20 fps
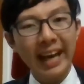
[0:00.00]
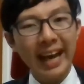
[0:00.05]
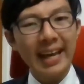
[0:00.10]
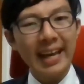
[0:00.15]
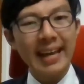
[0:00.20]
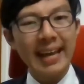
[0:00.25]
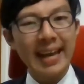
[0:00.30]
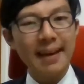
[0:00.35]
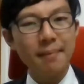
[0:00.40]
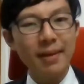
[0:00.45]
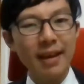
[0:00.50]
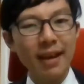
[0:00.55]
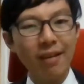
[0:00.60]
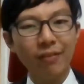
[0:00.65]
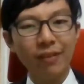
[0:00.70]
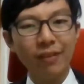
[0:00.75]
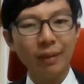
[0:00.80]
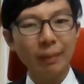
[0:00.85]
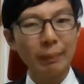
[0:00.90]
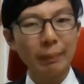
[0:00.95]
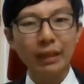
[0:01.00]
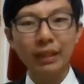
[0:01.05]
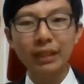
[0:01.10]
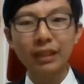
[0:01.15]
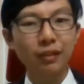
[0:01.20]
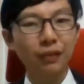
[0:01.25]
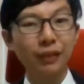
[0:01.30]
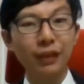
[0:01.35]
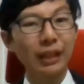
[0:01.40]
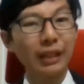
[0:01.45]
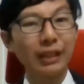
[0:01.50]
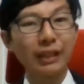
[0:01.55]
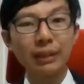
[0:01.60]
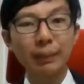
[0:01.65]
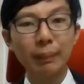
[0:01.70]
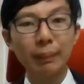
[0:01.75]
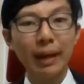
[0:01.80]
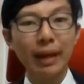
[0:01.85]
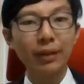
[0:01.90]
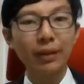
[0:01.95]
I am having mixed feelings
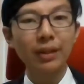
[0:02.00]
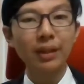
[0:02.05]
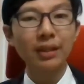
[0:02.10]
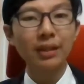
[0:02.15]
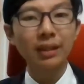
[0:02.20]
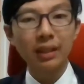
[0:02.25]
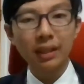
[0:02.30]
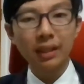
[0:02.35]
about it.